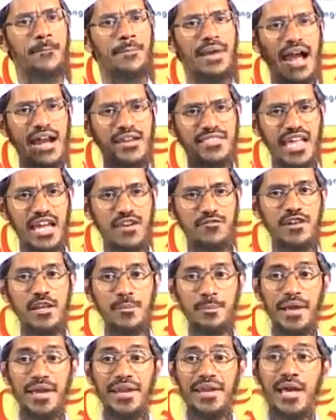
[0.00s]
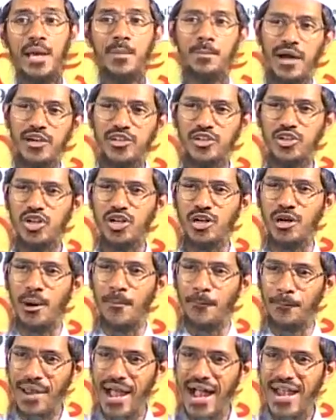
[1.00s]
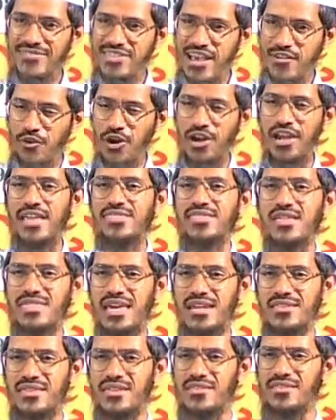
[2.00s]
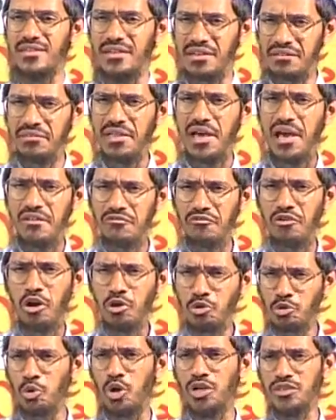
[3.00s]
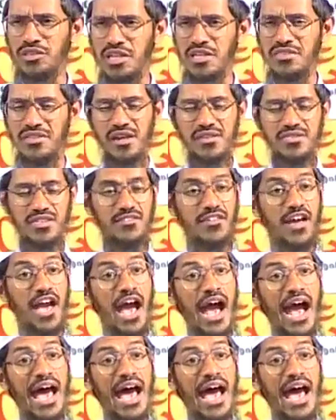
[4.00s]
plants can feel pain, but you know, plants have got lesser senses, they have got two or three senses,